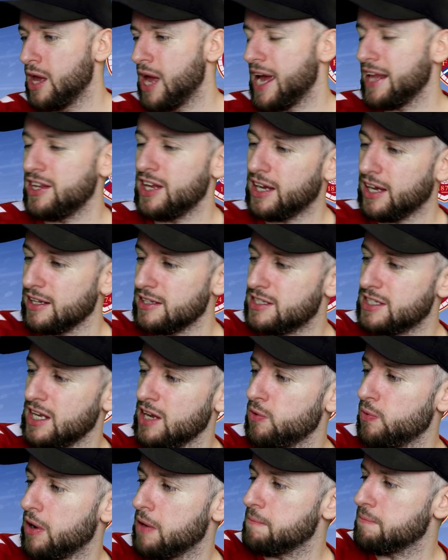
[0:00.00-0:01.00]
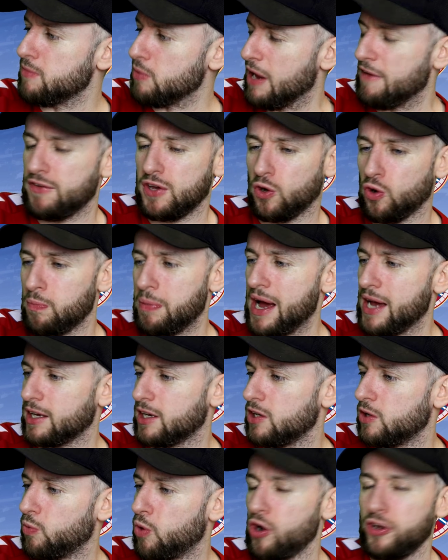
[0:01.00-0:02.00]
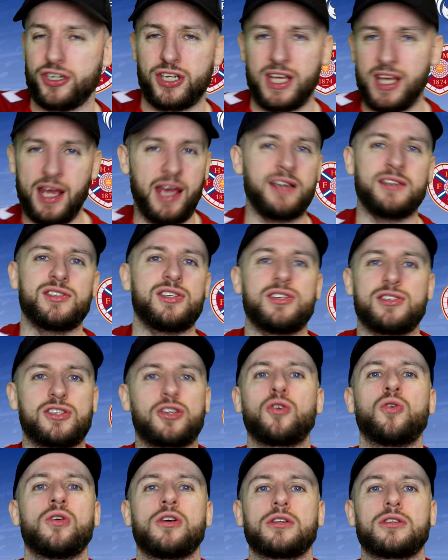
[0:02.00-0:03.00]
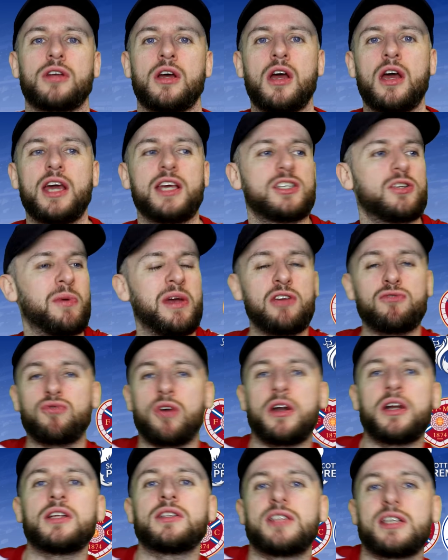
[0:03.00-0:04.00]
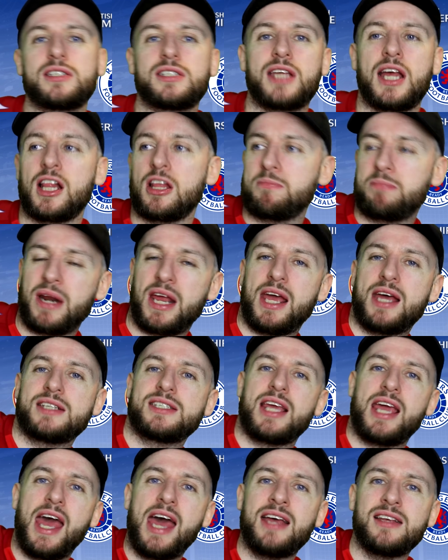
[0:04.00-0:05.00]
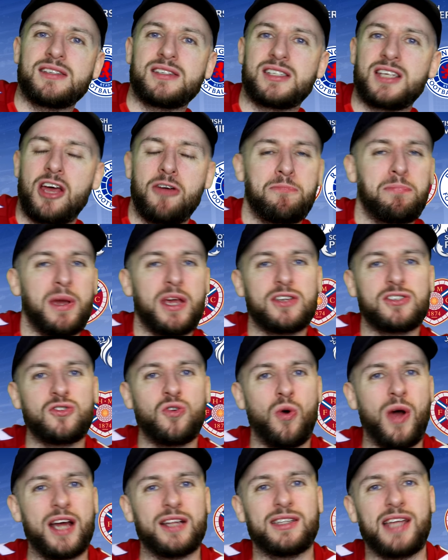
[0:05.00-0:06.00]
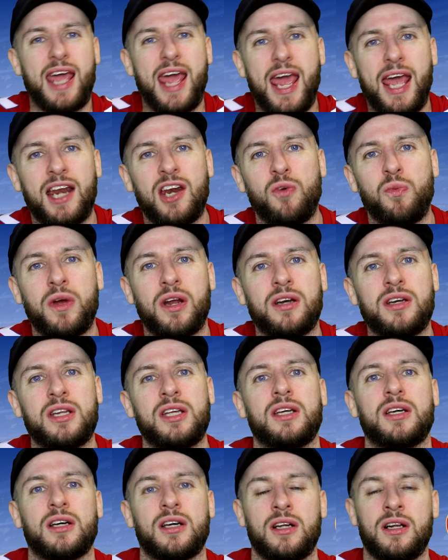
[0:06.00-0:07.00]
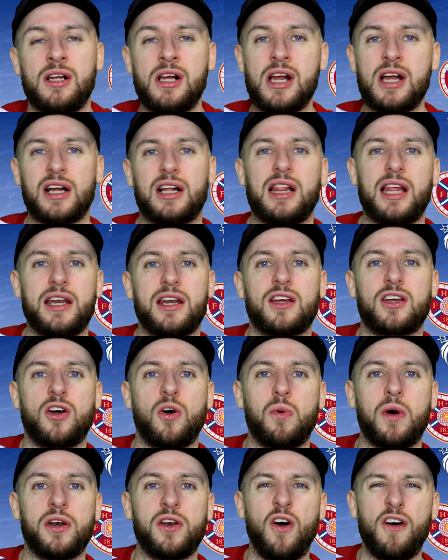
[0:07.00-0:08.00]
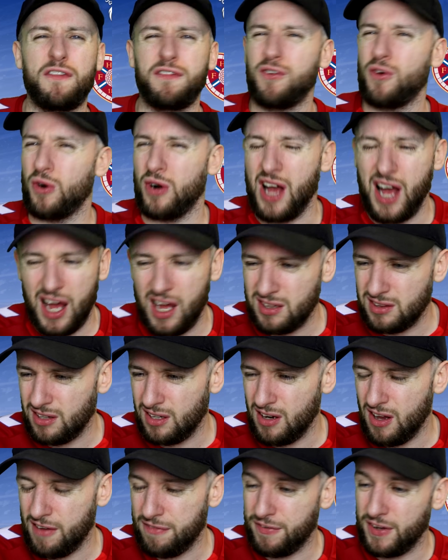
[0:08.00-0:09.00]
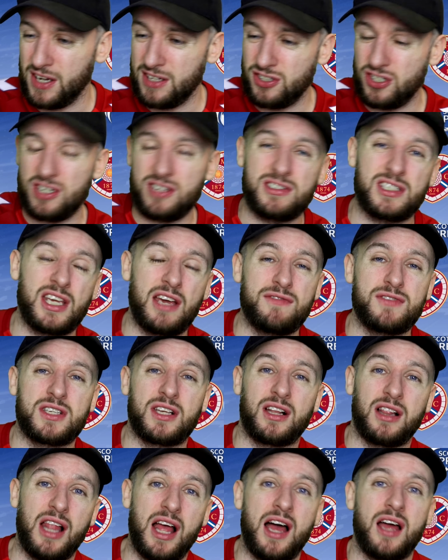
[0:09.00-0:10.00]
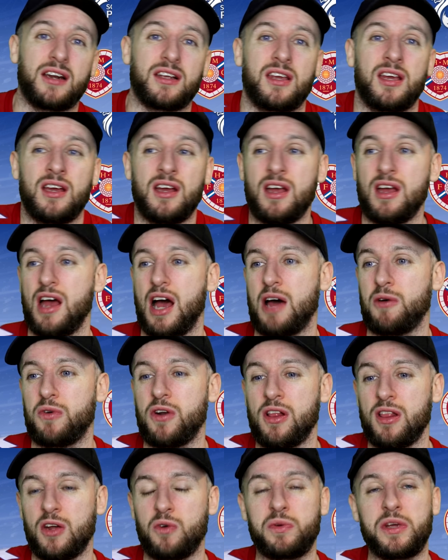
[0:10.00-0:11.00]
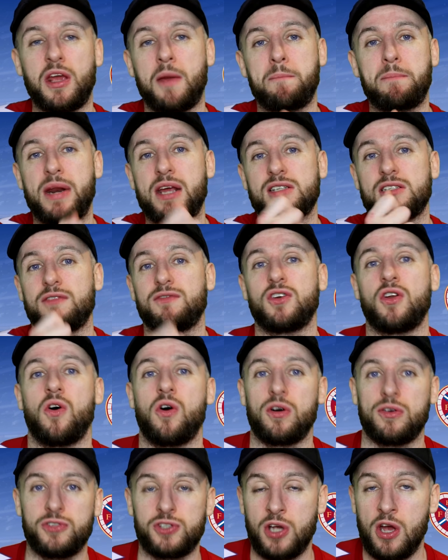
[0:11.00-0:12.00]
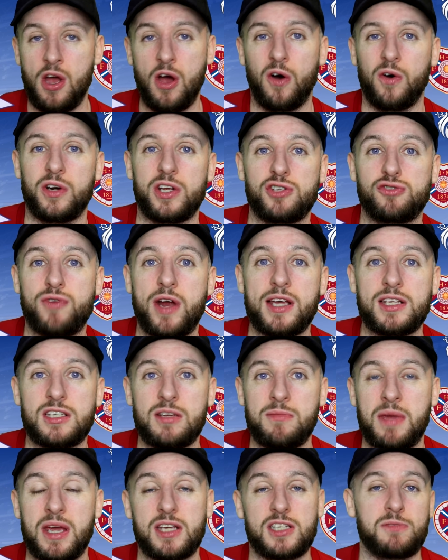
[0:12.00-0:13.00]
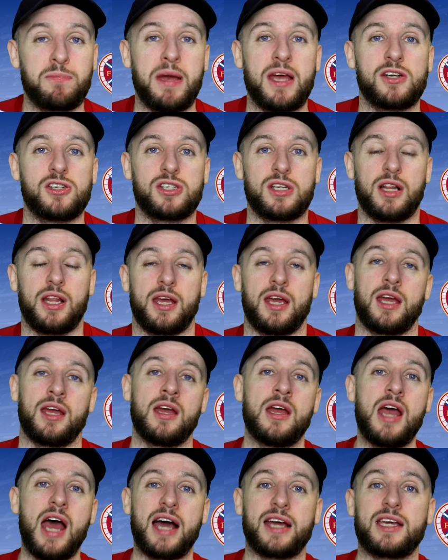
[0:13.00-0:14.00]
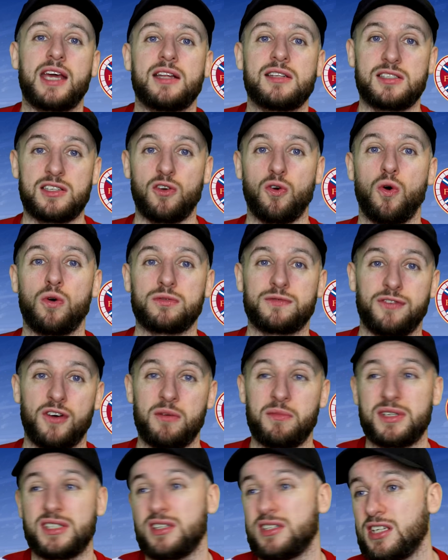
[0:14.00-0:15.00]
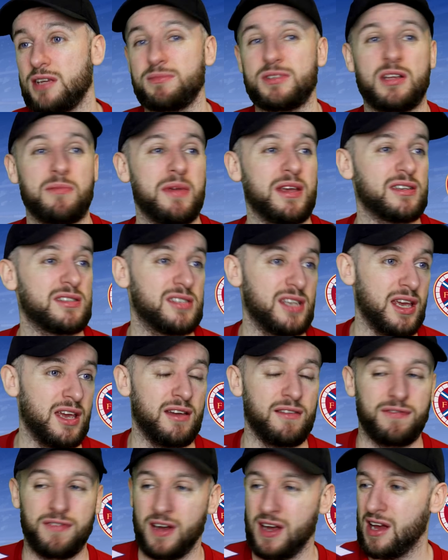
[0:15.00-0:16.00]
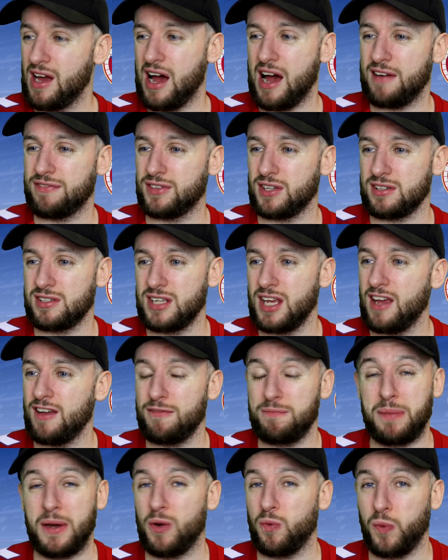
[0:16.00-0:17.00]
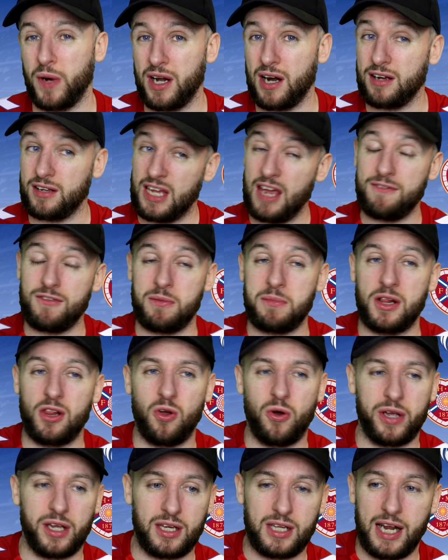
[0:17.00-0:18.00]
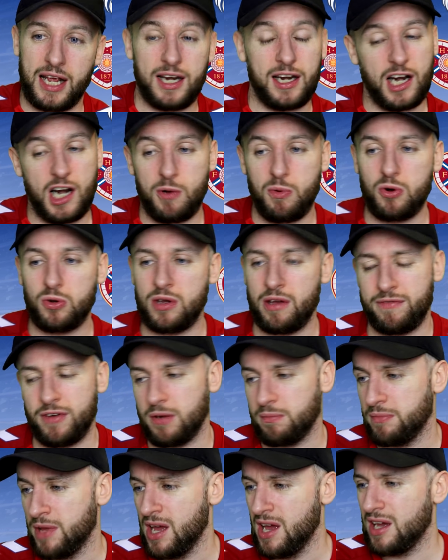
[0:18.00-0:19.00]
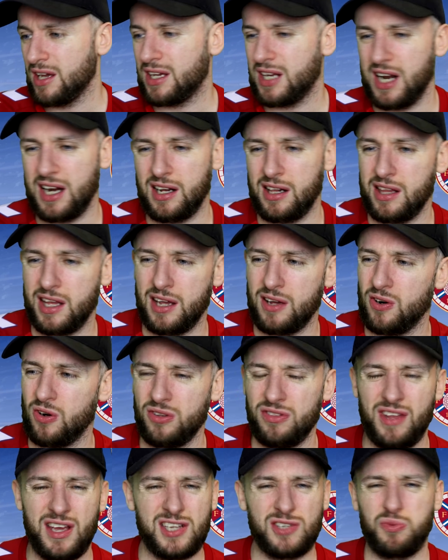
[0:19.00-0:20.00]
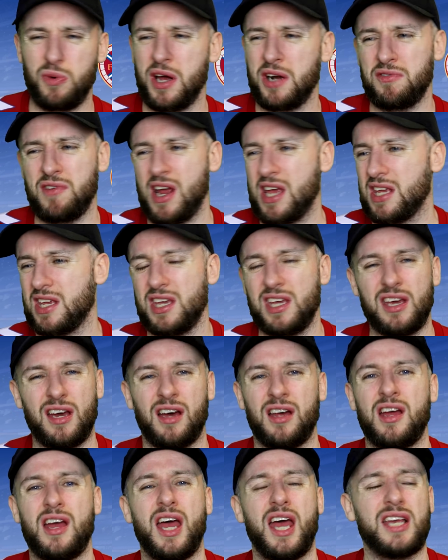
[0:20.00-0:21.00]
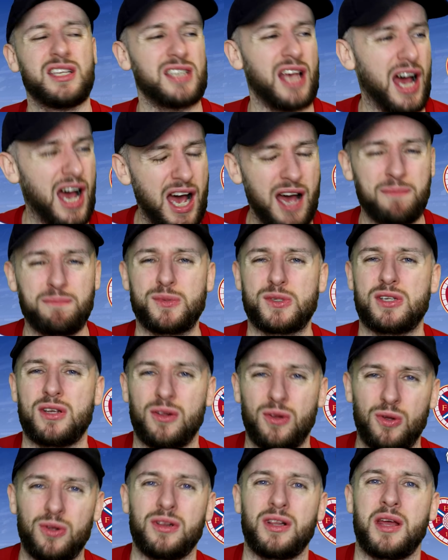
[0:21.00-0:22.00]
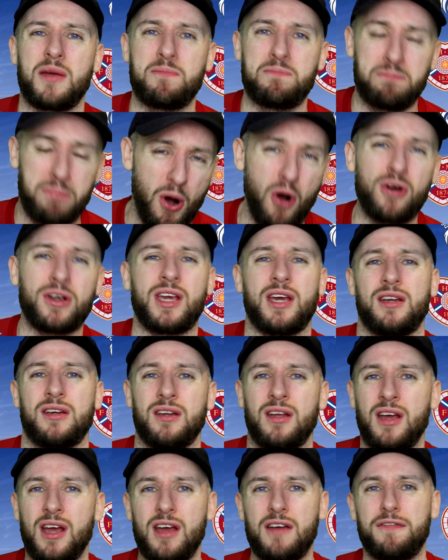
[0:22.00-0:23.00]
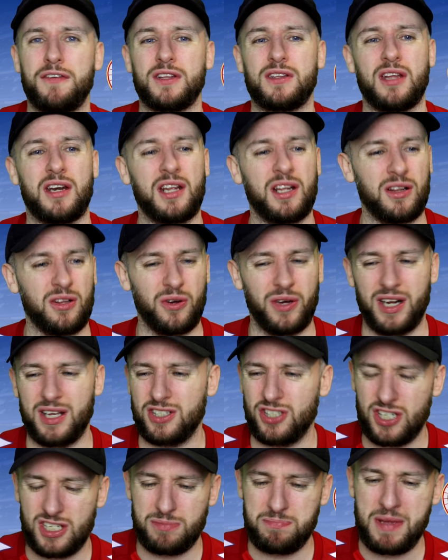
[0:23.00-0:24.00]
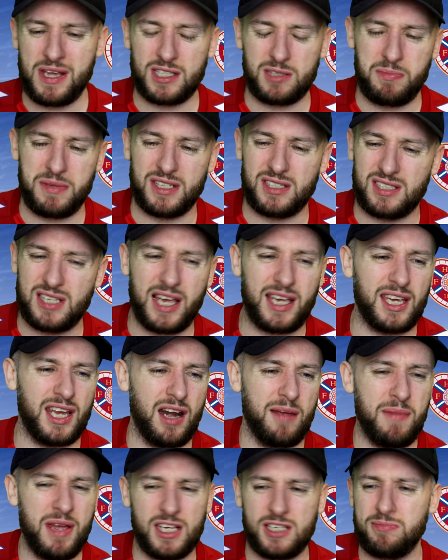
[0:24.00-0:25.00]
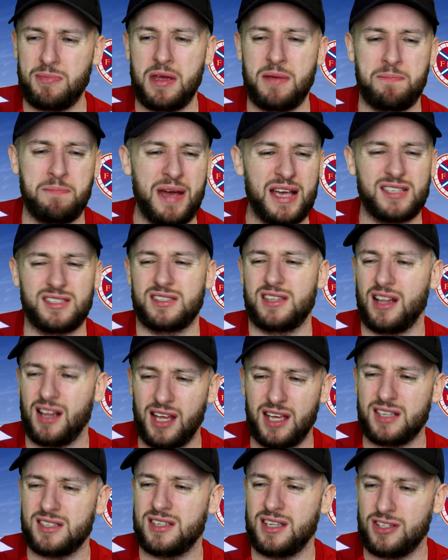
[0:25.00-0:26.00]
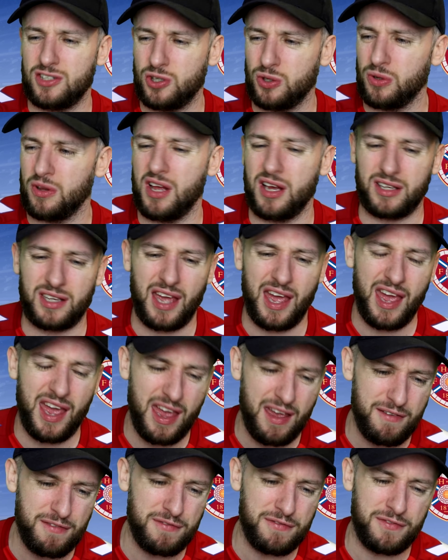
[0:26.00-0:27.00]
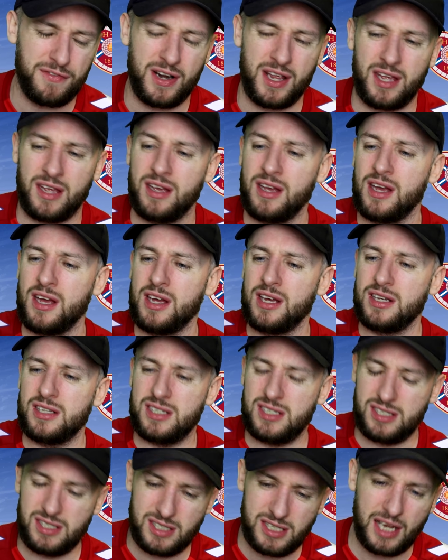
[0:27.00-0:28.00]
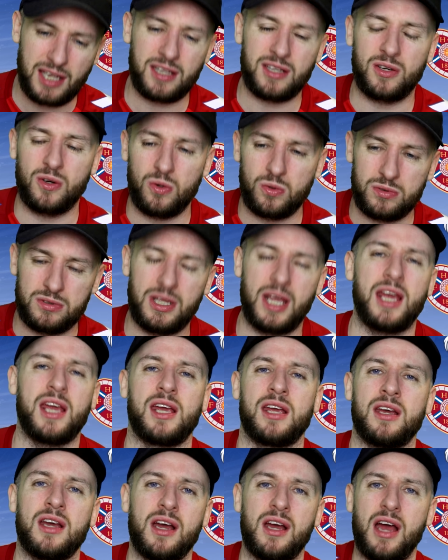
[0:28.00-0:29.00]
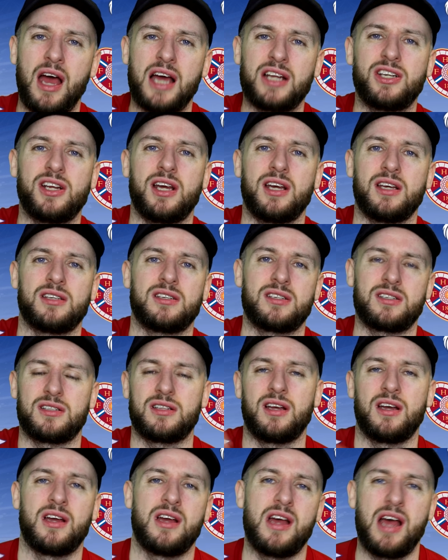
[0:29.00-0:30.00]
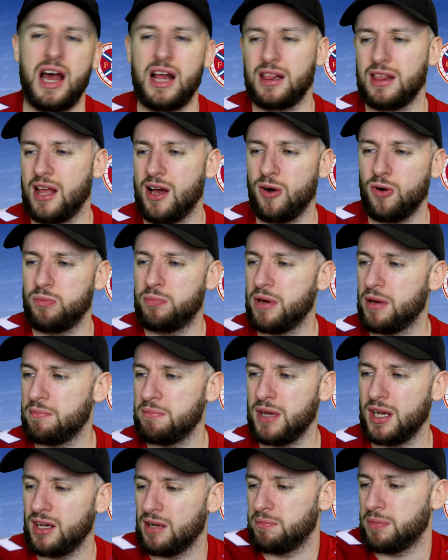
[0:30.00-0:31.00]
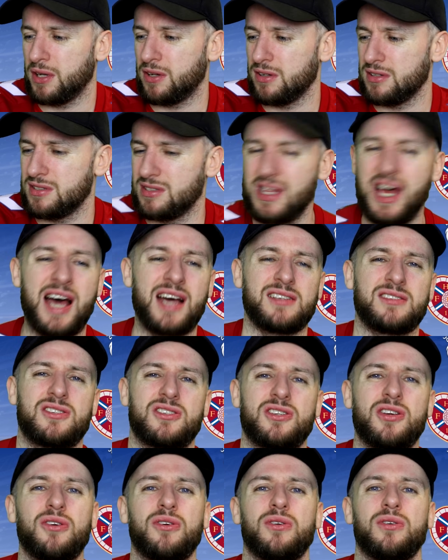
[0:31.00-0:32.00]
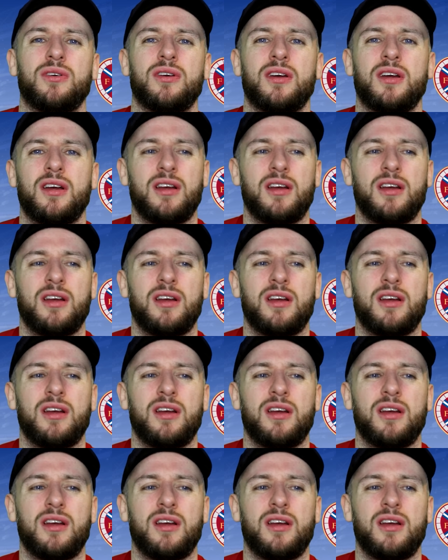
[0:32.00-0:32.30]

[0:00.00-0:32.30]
And you can see him, if you go back and you watch it, he thinks he's scored. He's away running to celebrate as he hits it, but he's not hit it anywhere near clinical enough or hard enough, and it just gives Clark another wee impressive notch on his resume, especially against the Old Firm, as he seems to make save after save. But where I give him a lot of credit, and I will give him credit later on, this one right here is absolutely bogging for Danilo, and it just makes me sick, and it makes me miss the likes of Cholak every single day just a little bit more, because that's two.